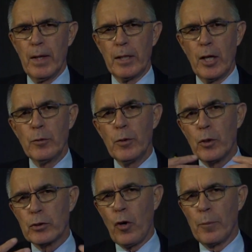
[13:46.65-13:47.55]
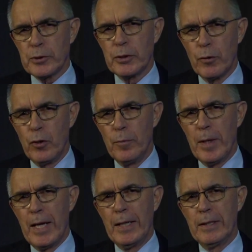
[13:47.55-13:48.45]
go to an autopsy room
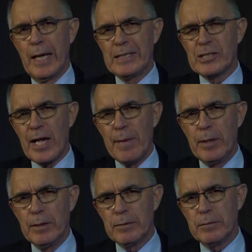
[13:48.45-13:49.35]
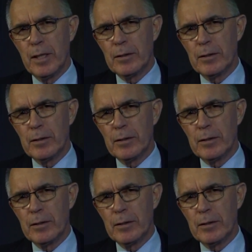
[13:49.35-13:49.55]
and examine,